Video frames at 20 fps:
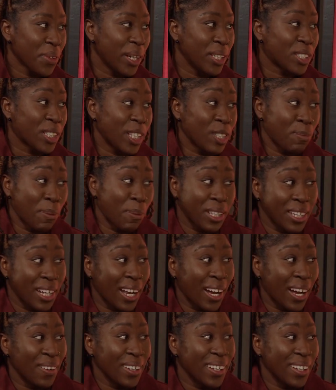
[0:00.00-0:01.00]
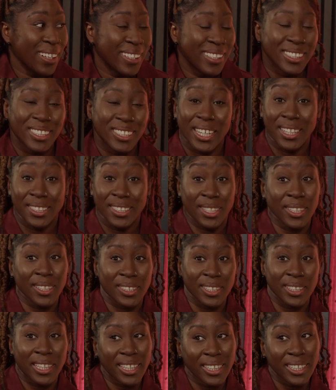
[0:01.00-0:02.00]
and out. And she
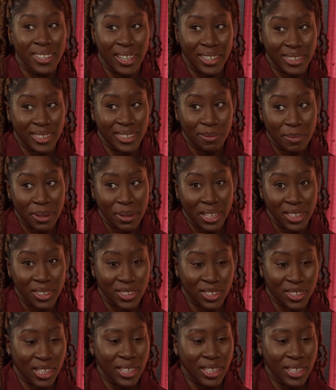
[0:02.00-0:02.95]
doesn't need 90 minutes. Yeah. She